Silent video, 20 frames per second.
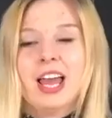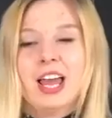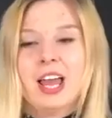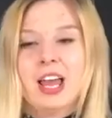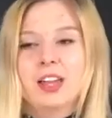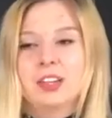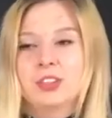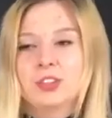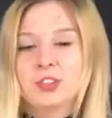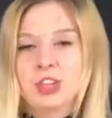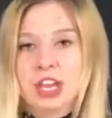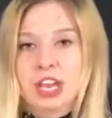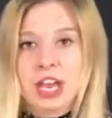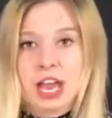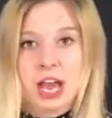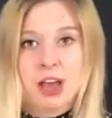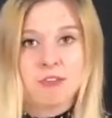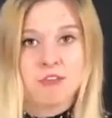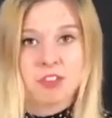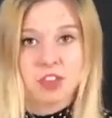And they
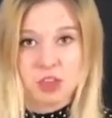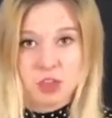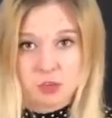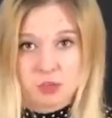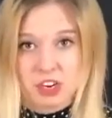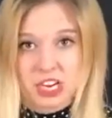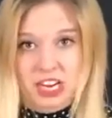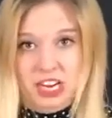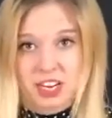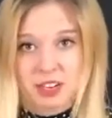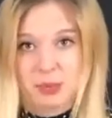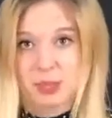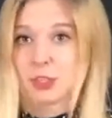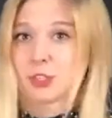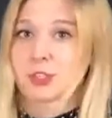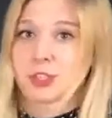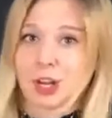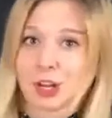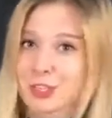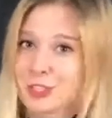have 3,
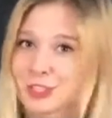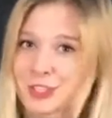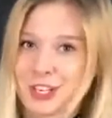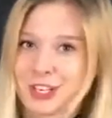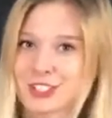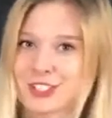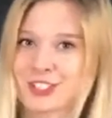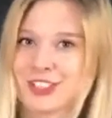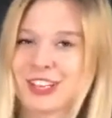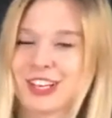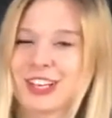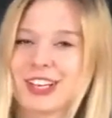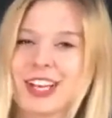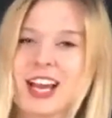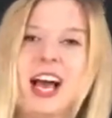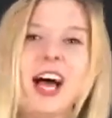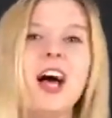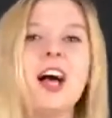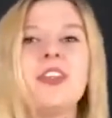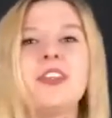which is also not so good.
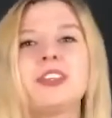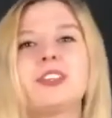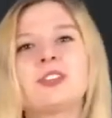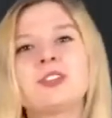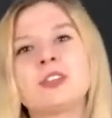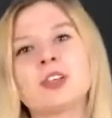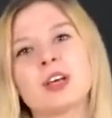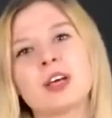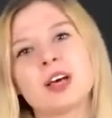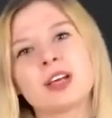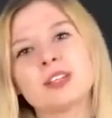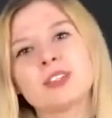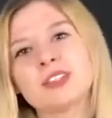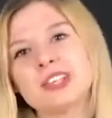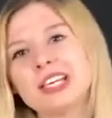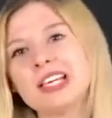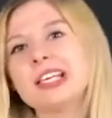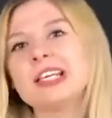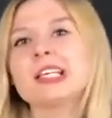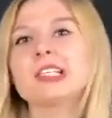The
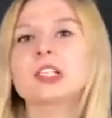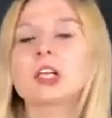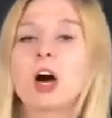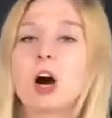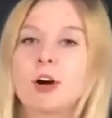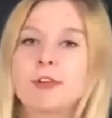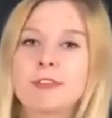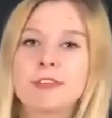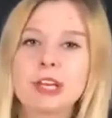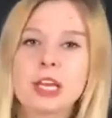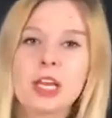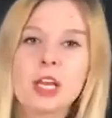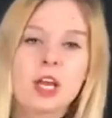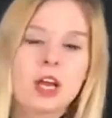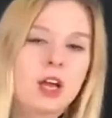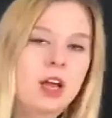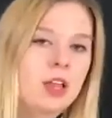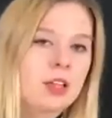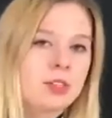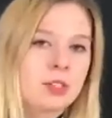tea and coffee,
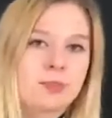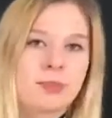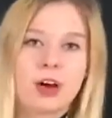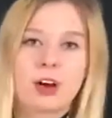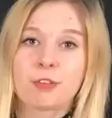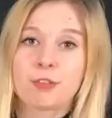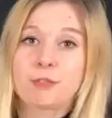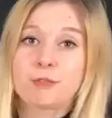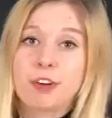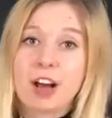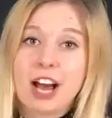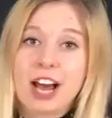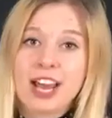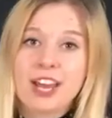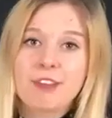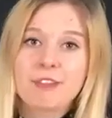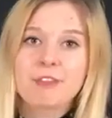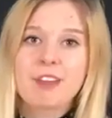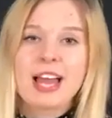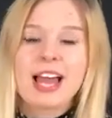it's about
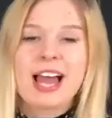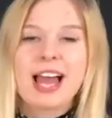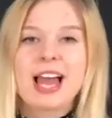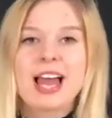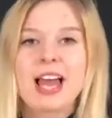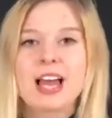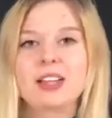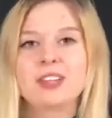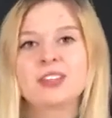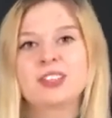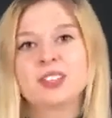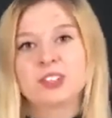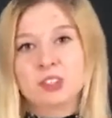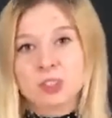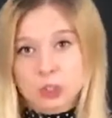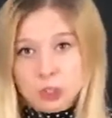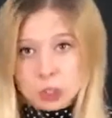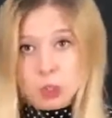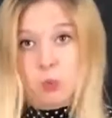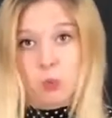5. And the
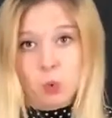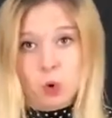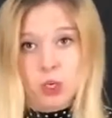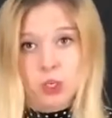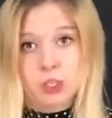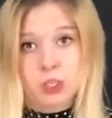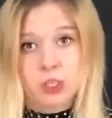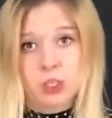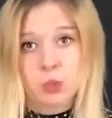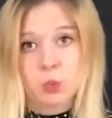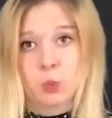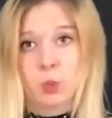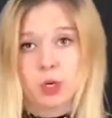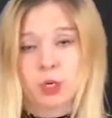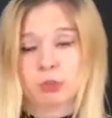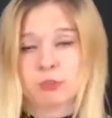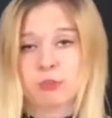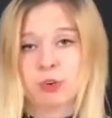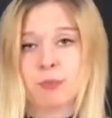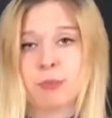still water, the
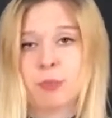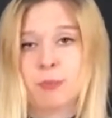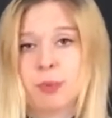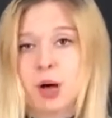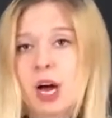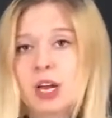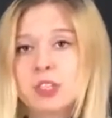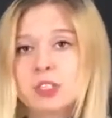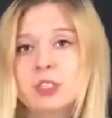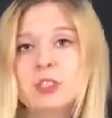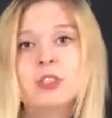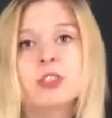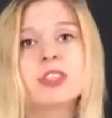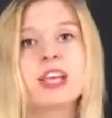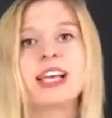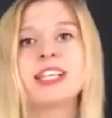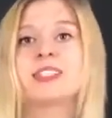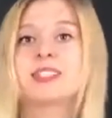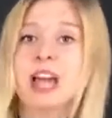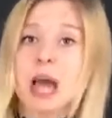water from the bottle,
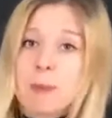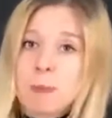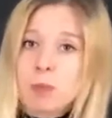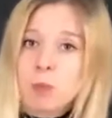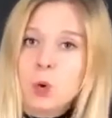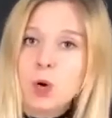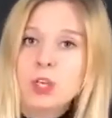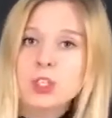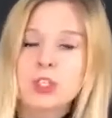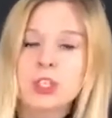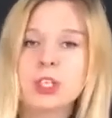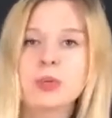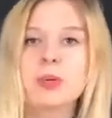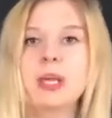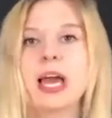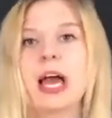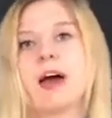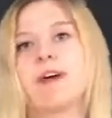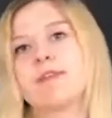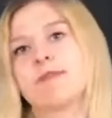the tap water,
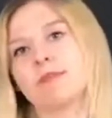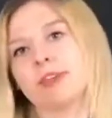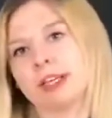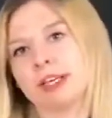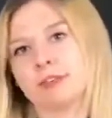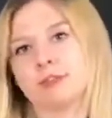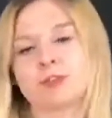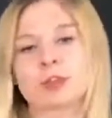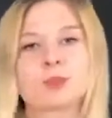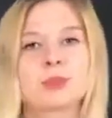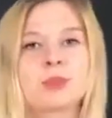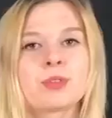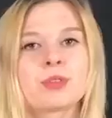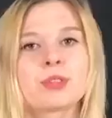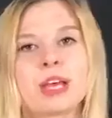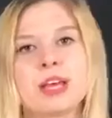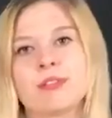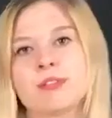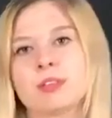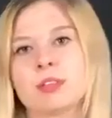we have like from
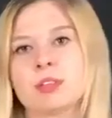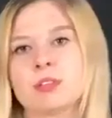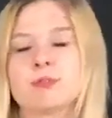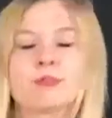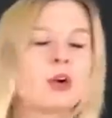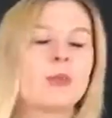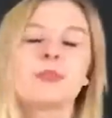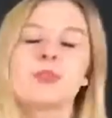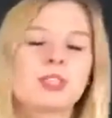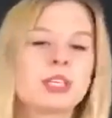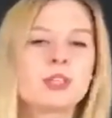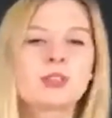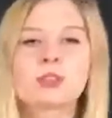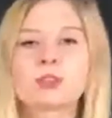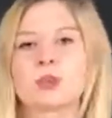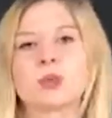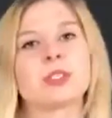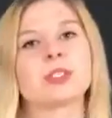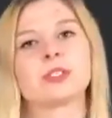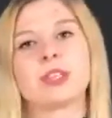
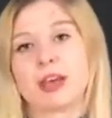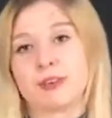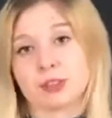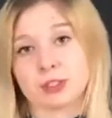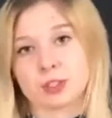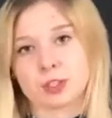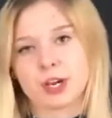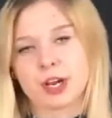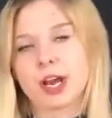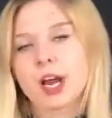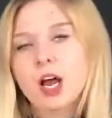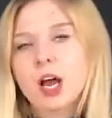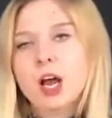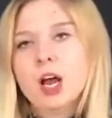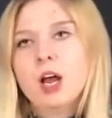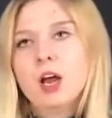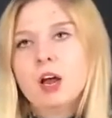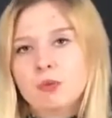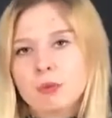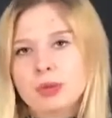6 to 7, sorry,
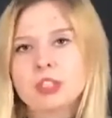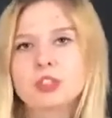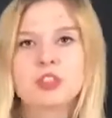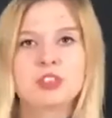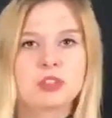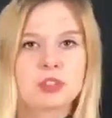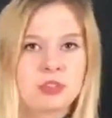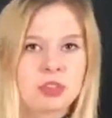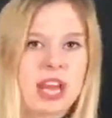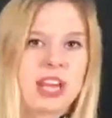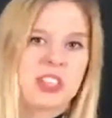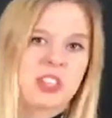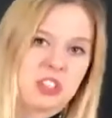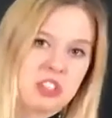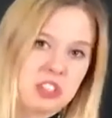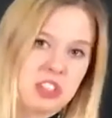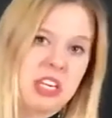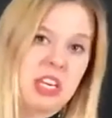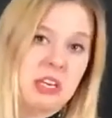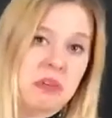which is
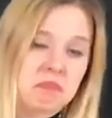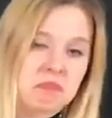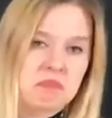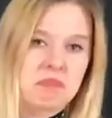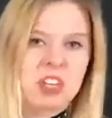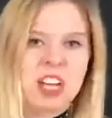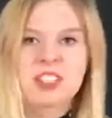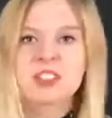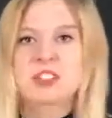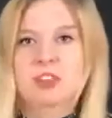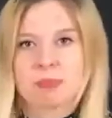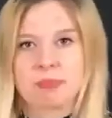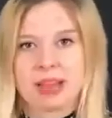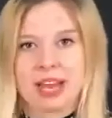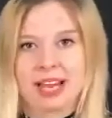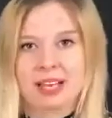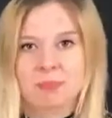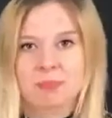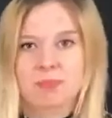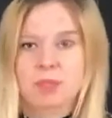actually not so
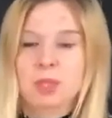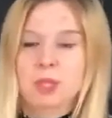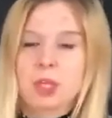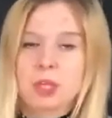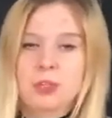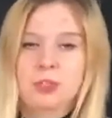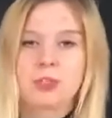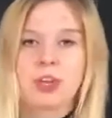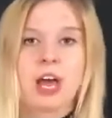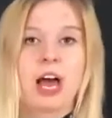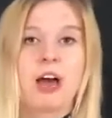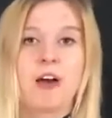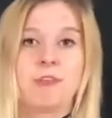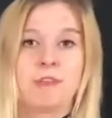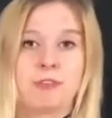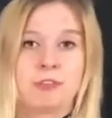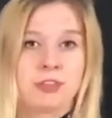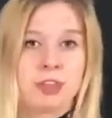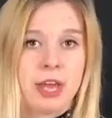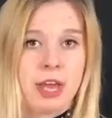bad. We also
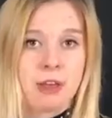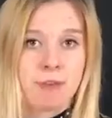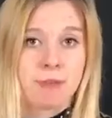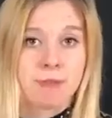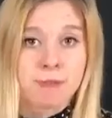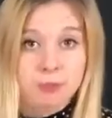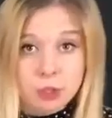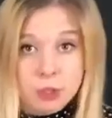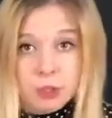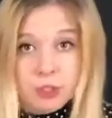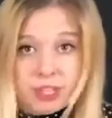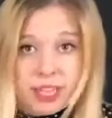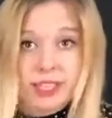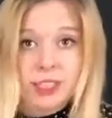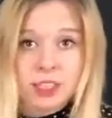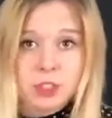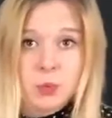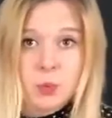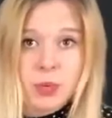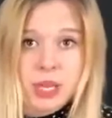have the food
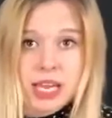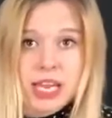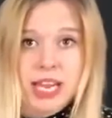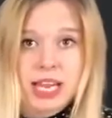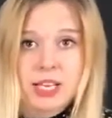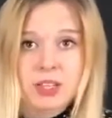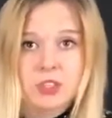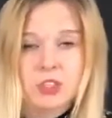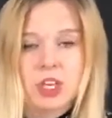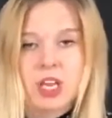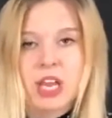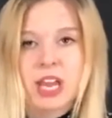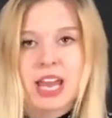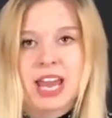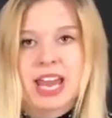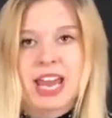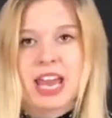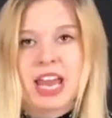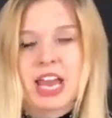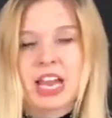that we eat,
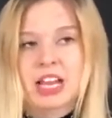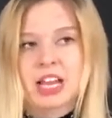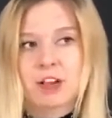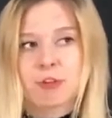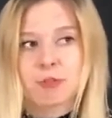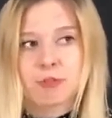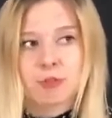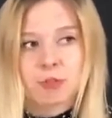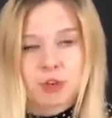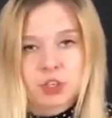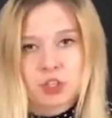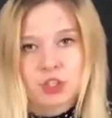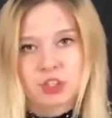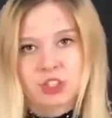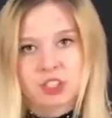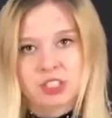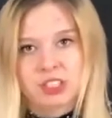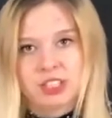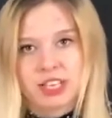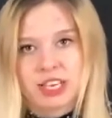and
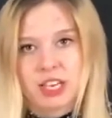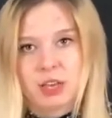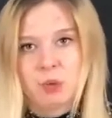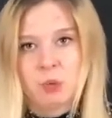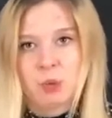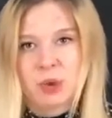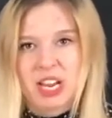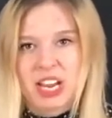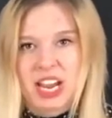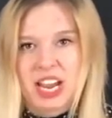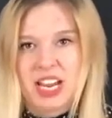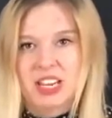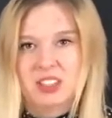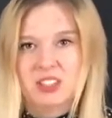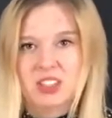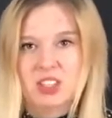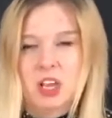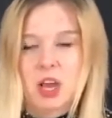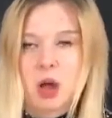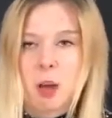unfortunately we
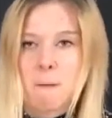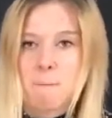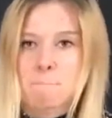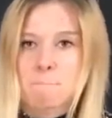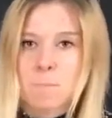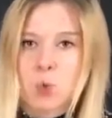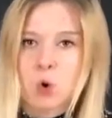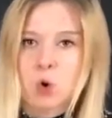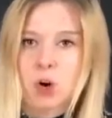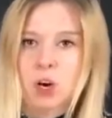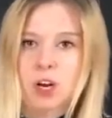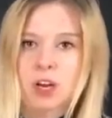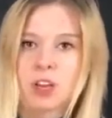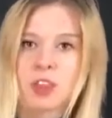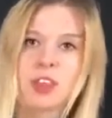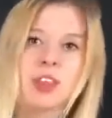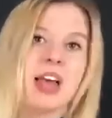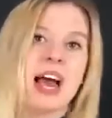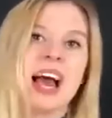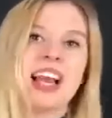eat more
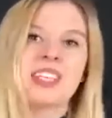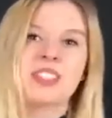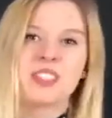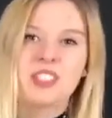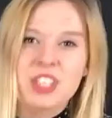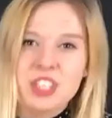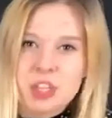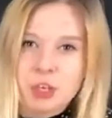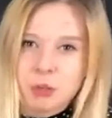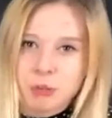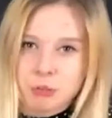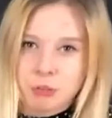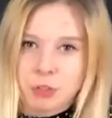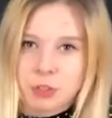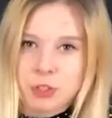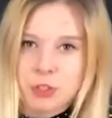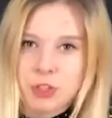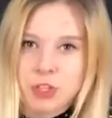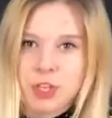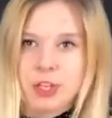the acidic
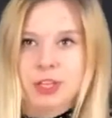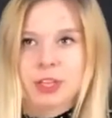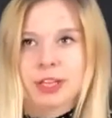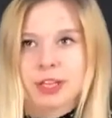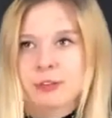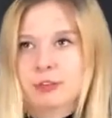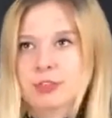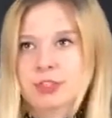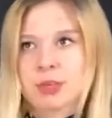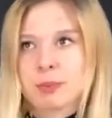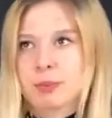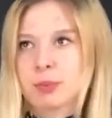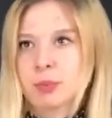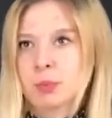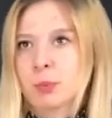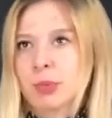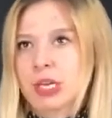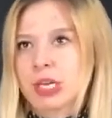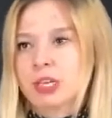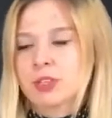food. Like for
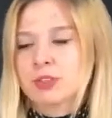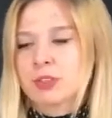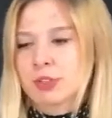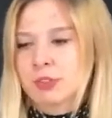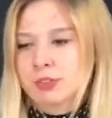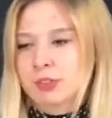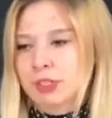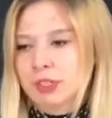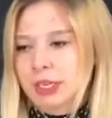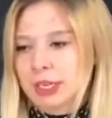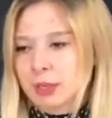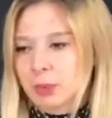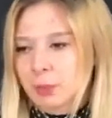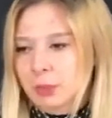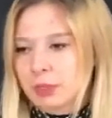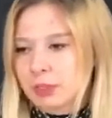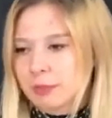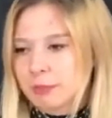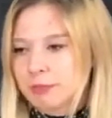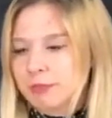example, we eat something like
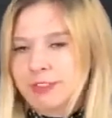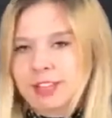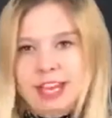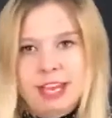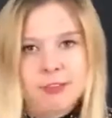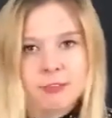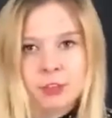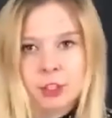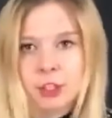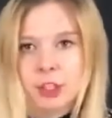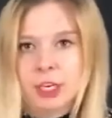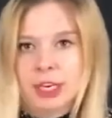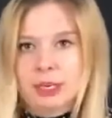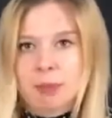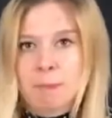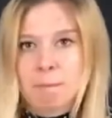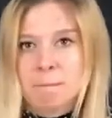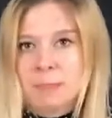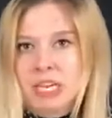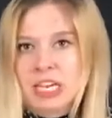with the flavor
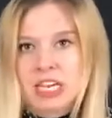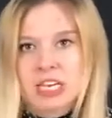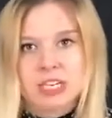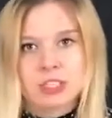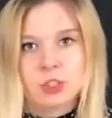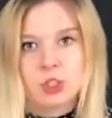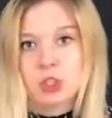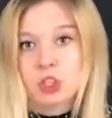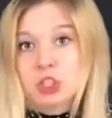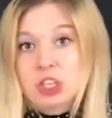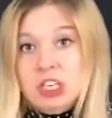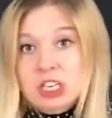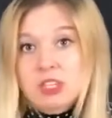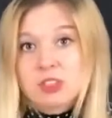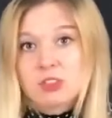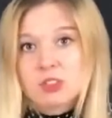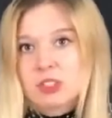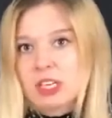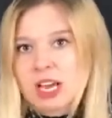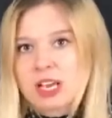and meat and
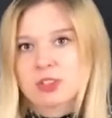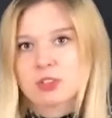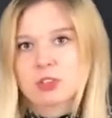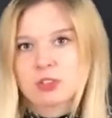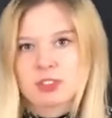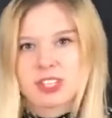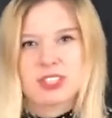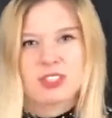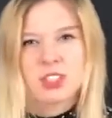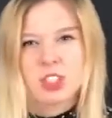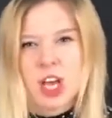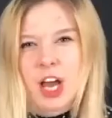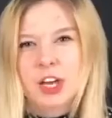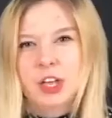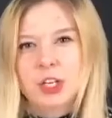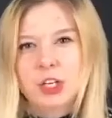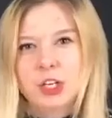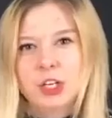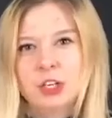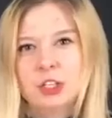cheese, yeah, so that's
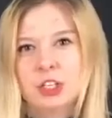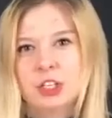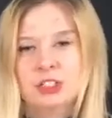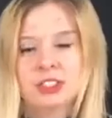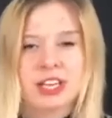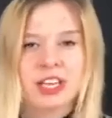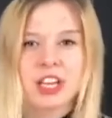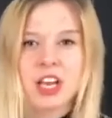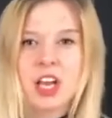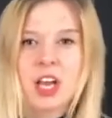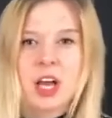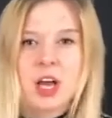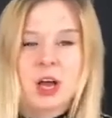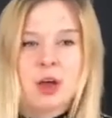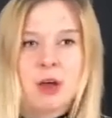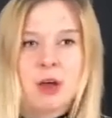not good. It's like